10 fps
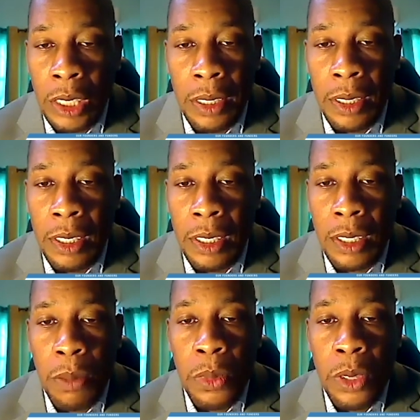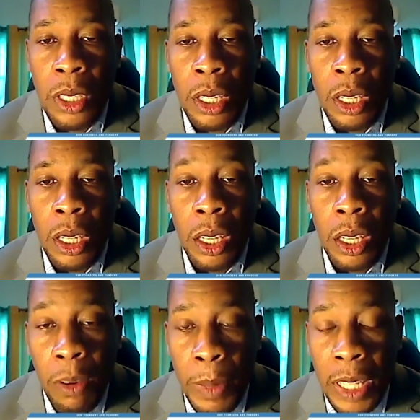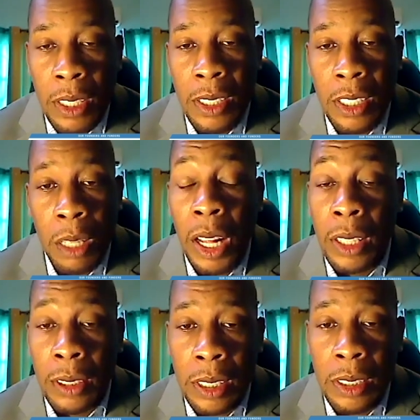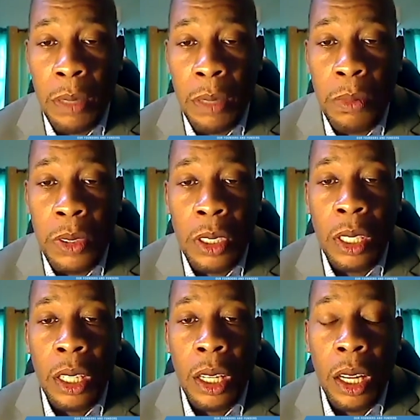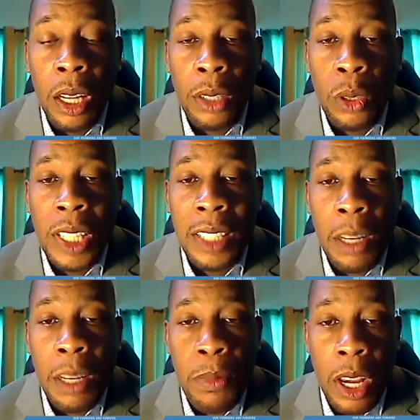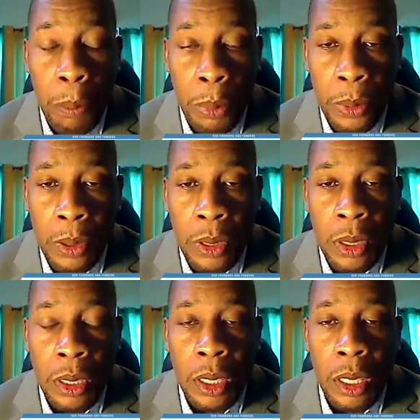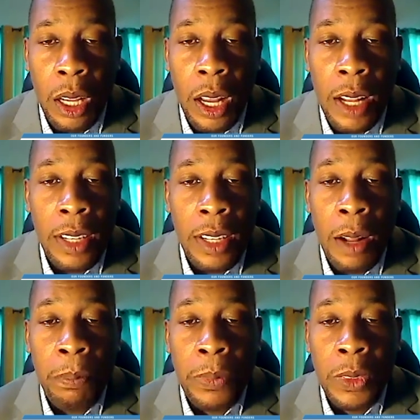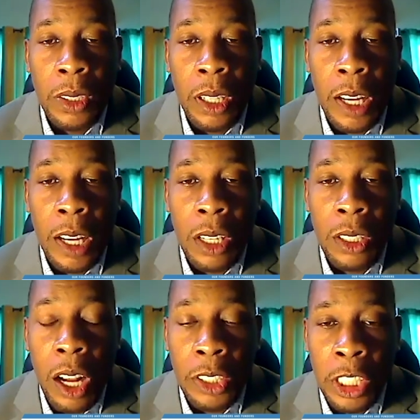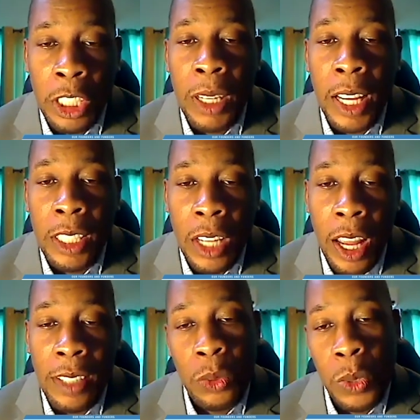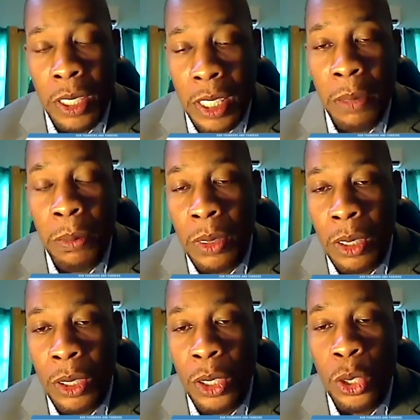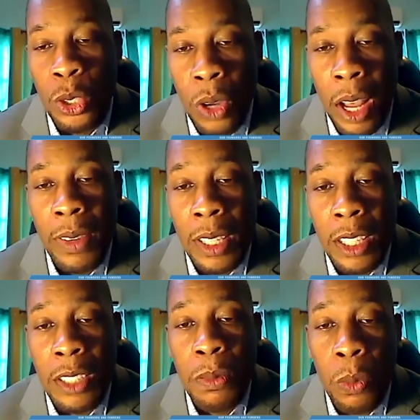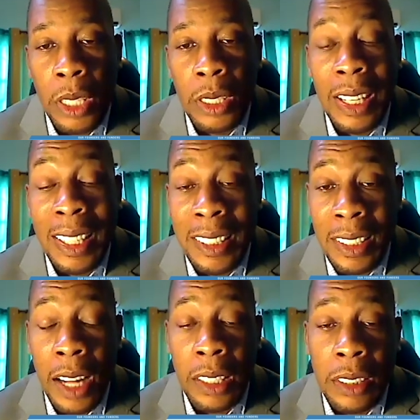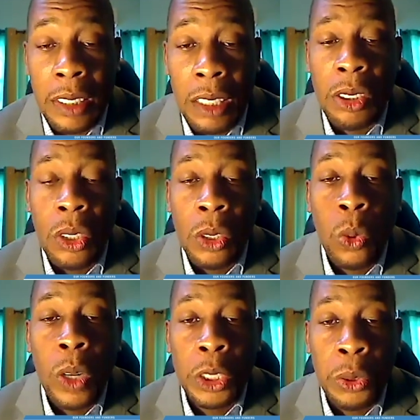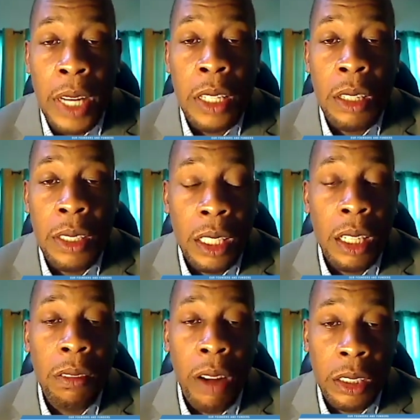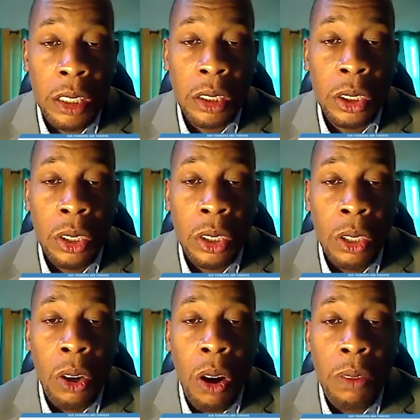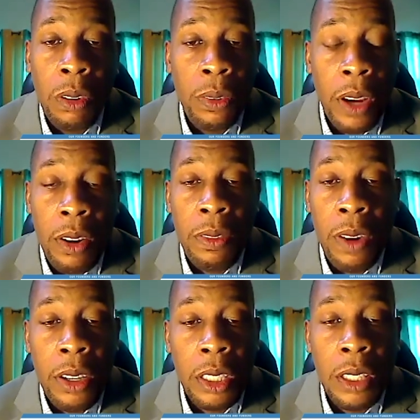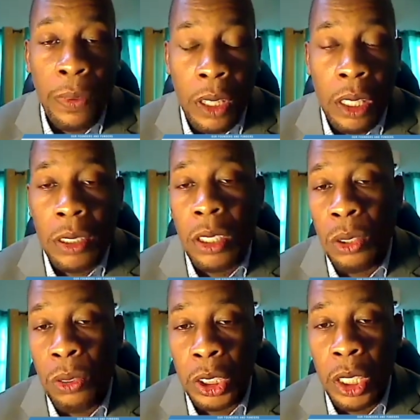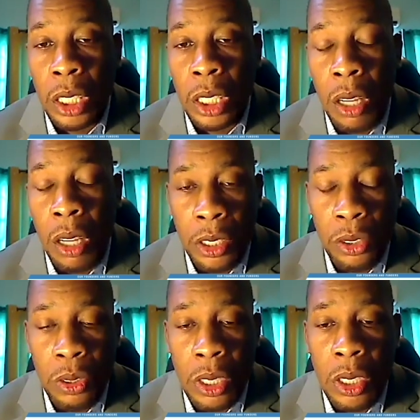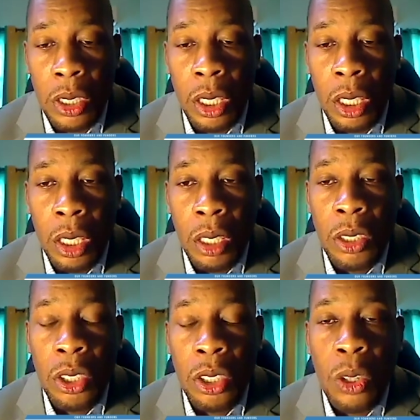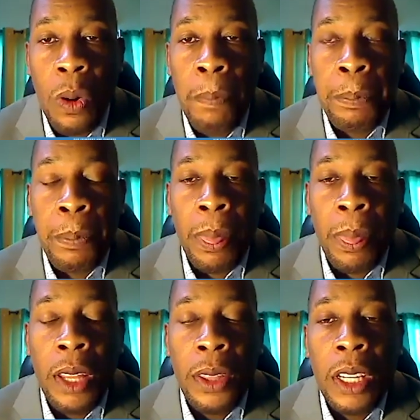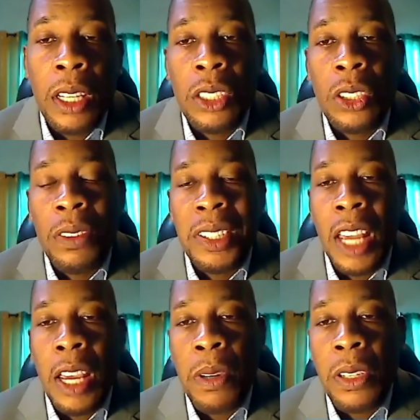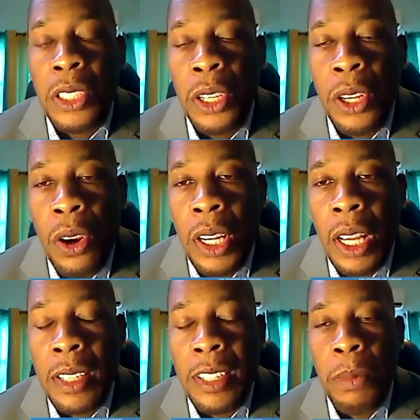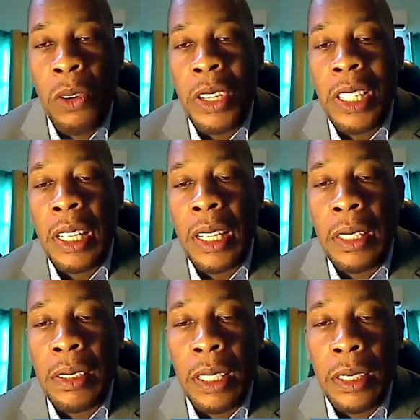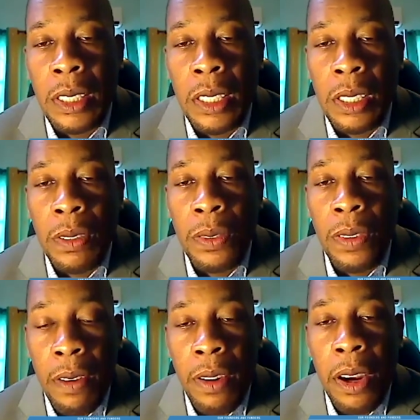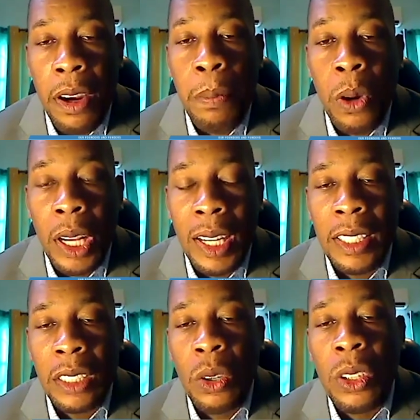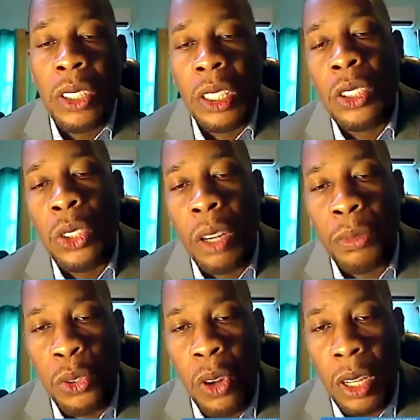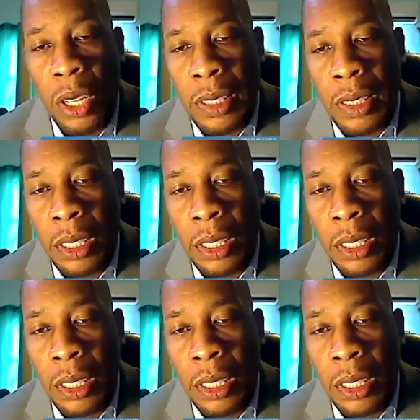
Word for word: systems, government system, health systems, uh, those attempts are up. And um, as unconscionable as, it would seem, you do have in this moment illicit actors who are trying to take advantage of a very, very difficult situation in our countries. So the issue of cyber security and cyber resilience is, is very, very important. And it goes to the issue of trust